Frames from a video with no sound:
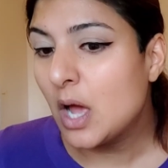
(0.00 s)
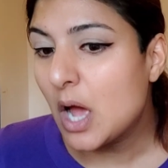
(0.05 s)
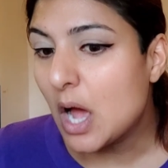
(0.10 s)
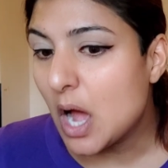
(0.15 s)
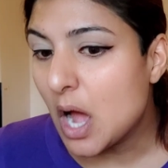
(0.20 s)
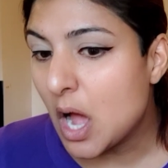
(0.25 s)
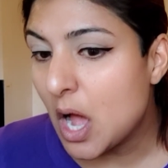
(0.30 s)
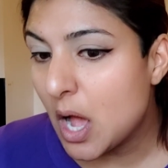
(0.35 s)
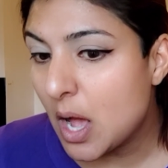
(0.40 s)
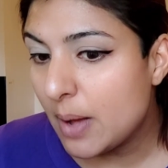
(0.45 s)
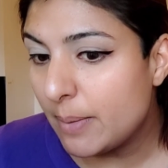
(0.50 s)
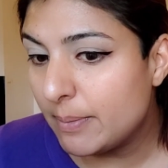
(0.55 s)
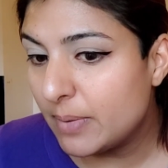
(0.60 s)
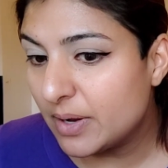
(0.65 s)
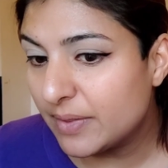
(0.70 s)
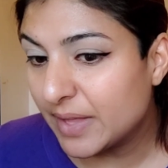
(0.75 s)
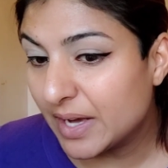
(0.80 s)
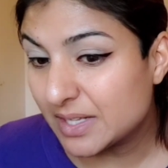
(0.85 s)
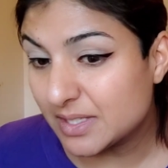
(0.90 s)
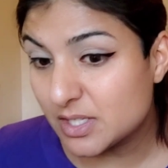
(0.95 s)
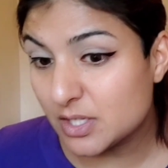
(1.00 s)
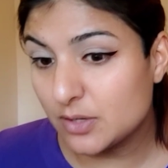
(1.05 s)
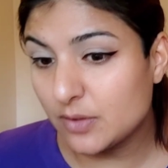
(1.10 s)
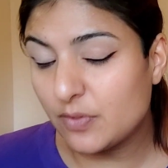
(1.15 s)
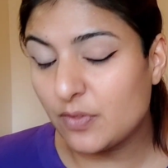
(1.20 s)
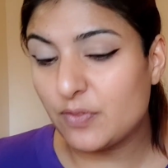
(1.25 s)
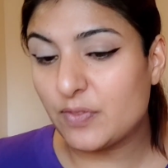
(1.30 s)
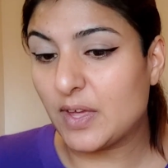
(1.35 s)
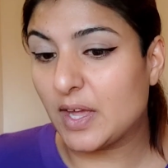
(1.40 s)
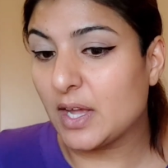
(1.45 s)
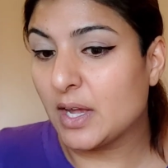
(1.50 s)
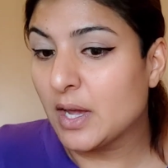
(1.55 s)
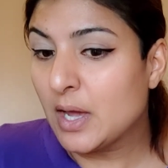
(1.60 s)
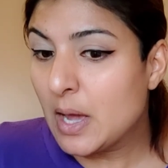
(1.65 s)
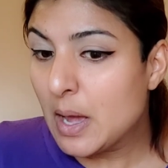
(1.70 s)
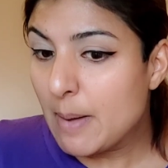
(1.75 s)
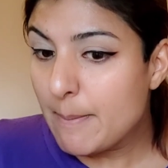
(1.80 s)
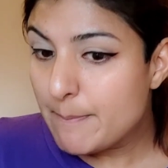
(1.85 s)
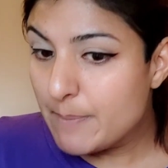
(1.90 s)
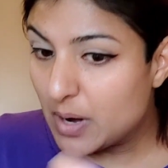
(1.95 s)
That's another thing.
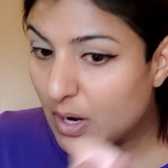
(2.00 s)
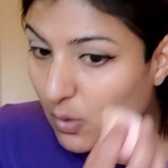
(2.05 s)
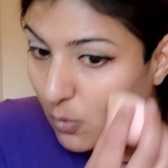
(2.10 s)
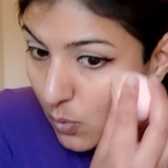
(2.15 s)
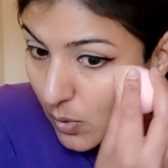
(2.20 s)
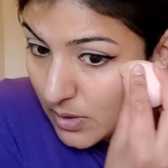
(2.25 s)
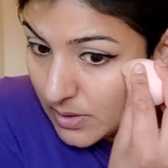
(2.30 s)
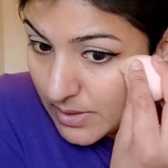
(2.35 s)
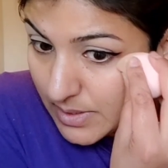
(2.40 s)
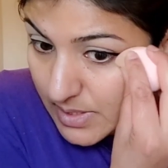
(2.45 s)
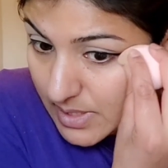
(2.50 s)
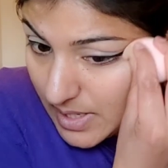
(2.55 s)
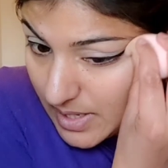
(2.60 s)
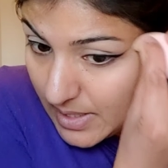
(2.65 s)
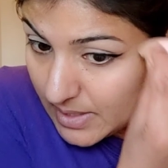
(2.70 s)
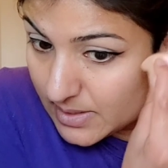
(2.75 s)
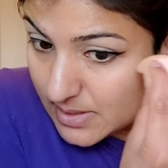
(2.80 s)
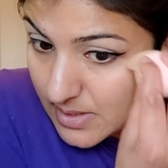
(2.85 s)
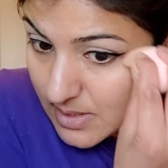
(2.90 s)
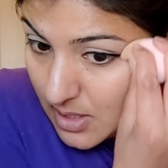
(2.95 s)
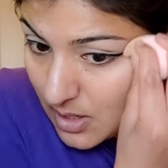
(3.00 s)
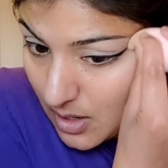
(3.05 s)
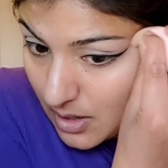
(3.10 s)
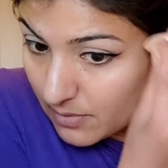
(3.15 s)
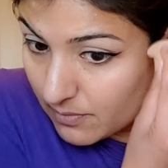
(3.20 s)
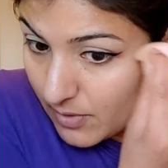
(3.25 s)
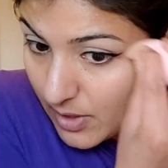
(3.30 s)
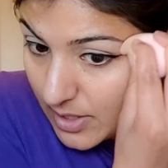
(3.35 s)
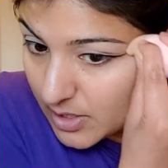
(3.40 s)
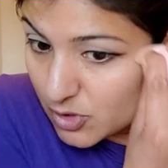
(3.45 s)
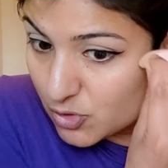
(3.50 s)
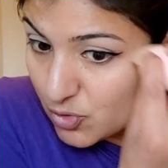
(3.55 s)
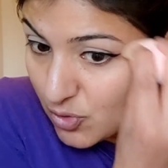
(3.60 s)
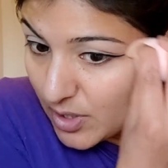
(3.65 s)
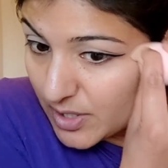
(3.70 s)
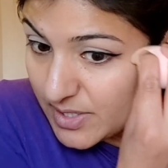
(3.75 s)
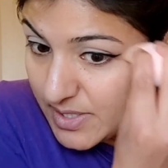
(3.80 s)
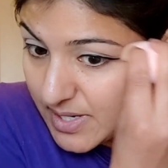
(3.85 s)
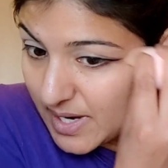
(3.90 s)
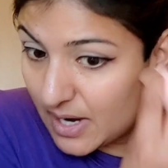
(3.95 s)
But once it's kind of like
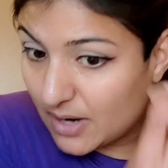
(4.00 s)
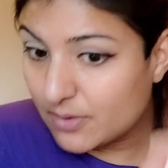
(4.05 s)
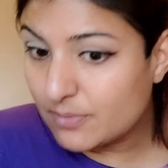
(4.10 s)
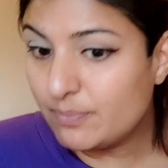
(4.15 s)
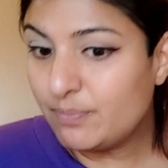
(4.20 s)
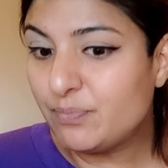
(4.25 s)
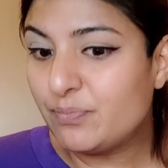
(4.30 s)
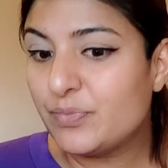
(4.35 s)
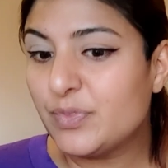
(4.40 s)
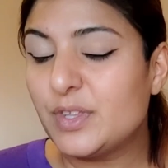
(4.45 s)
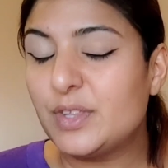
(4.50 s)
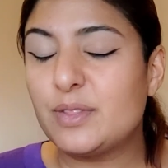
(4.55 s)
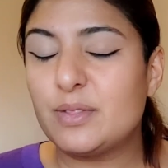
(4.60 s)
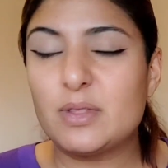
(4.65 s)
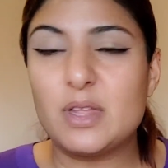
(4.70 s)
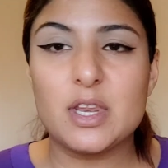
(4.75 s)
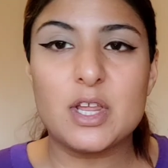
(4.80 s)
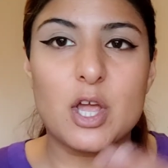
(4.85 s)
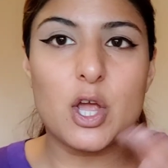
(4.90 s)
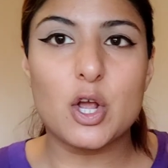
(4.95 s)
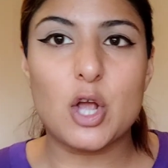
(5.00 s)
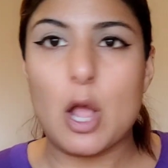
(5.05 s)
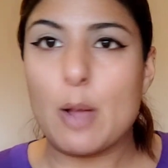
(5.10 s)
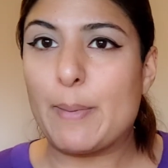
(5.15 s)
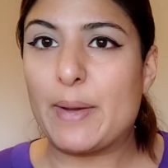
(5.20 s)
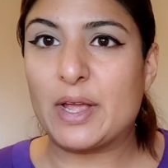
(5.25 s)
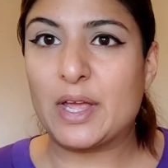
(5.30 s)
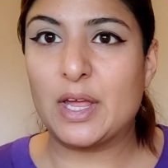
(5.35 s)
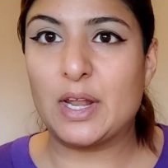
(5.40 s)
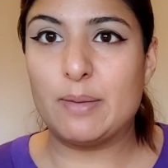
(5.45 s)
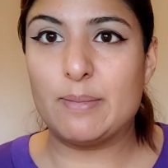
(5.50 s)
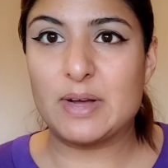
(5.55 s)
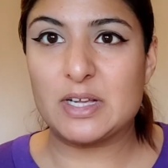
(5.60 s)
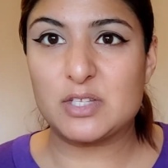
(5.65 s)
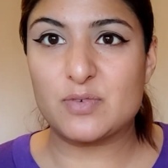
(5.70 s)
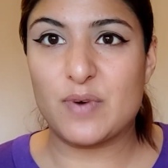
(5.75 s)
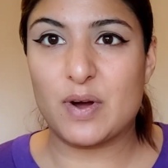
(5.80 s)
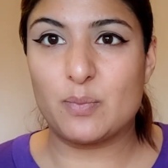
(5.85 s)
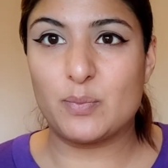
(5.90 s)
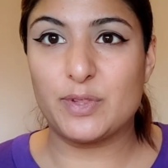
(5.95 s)
dried down, then you can go back in and
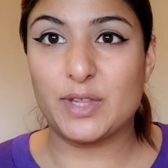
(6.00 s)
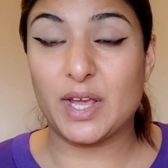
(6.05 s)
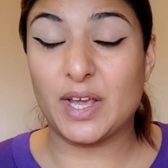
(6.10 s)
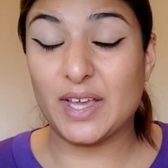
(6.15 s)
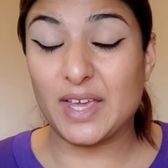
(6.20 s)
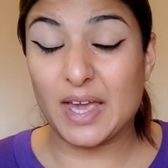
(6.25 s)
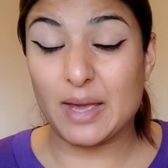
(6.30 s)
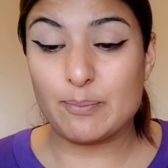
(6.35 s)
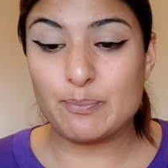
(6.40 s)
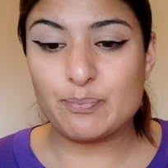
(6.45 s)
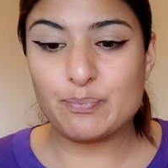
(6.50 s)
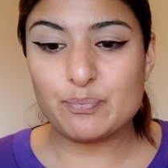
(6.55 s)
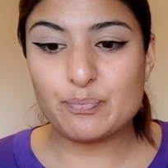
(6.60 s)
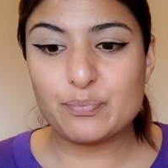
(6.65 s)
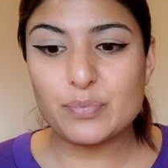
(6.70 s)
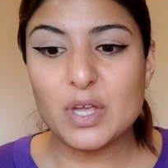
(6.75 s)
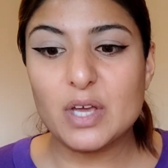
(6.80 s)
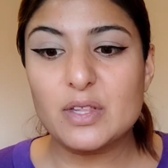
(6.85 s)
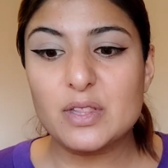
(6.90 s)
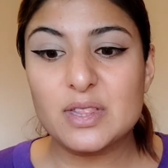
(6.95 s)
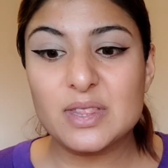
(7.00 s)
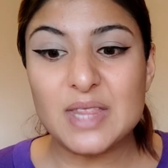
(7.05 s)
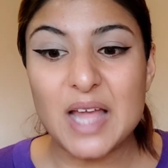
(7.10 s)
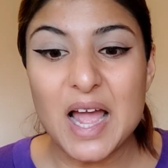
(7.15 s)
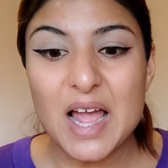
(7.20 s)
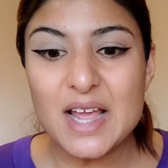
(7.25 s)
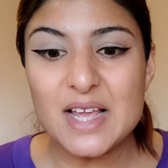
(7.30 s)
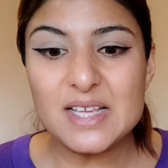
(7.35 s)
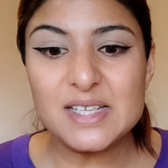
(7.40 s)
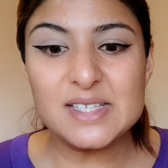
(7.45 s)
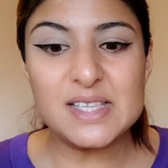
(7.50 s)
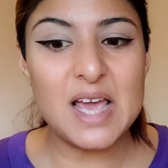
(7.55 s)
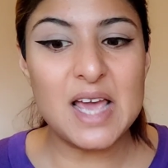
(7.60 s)
mess around with it again. That is